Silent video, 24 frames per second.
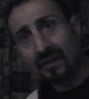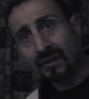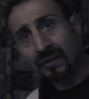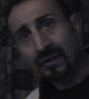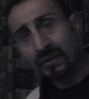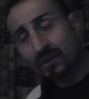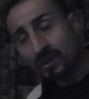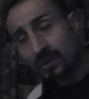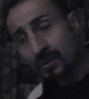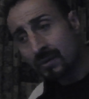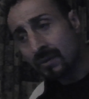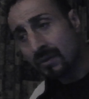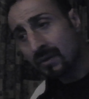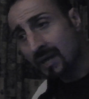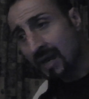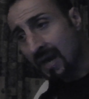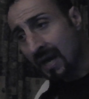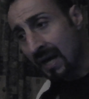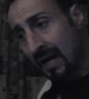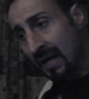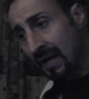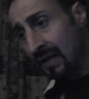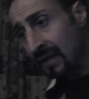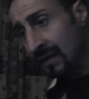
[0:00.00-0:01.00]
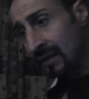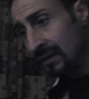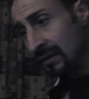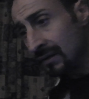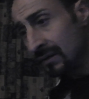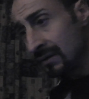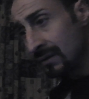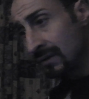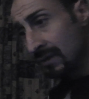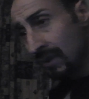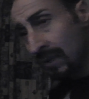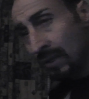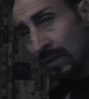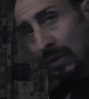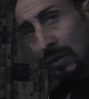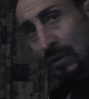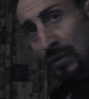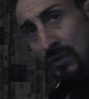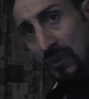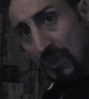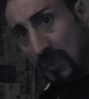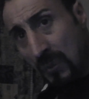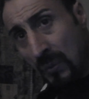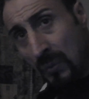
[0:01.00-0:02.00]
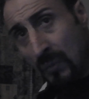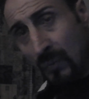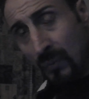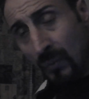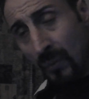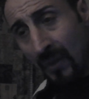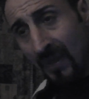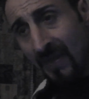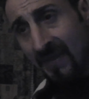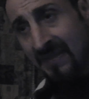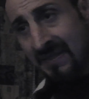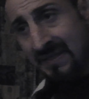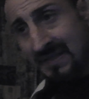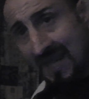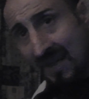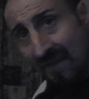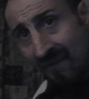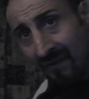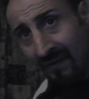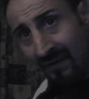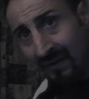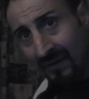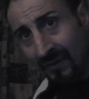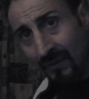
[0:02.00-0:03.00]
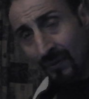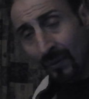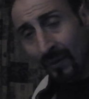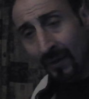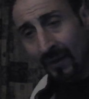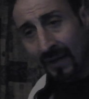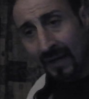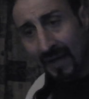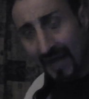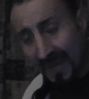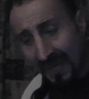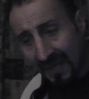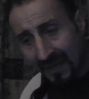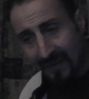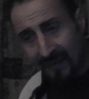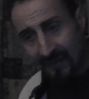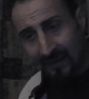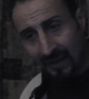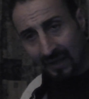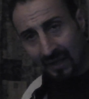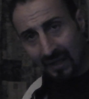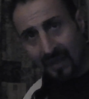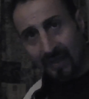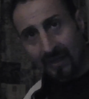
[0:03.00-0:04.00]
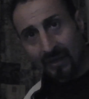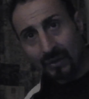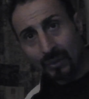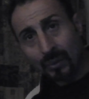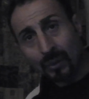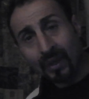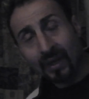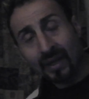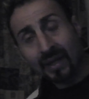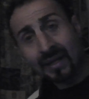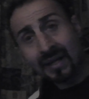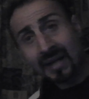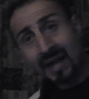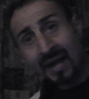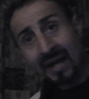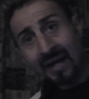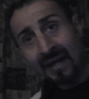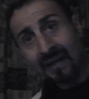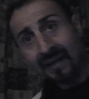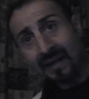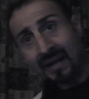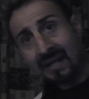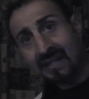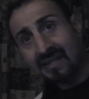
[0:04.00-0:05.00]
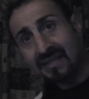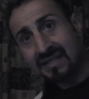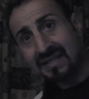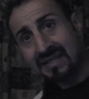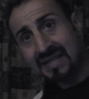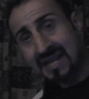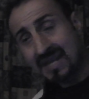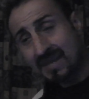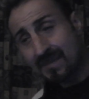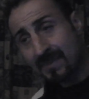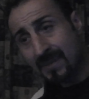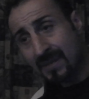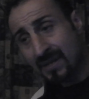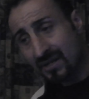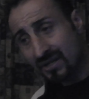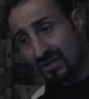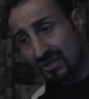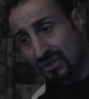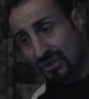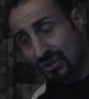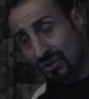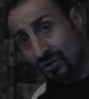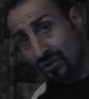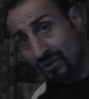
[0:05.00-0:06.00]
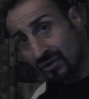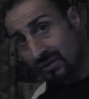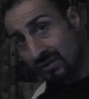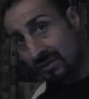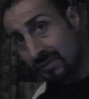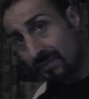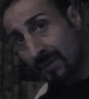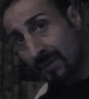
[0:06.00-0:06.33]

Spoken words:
to June 27th, 28th, 29th at the St. Peter's Church,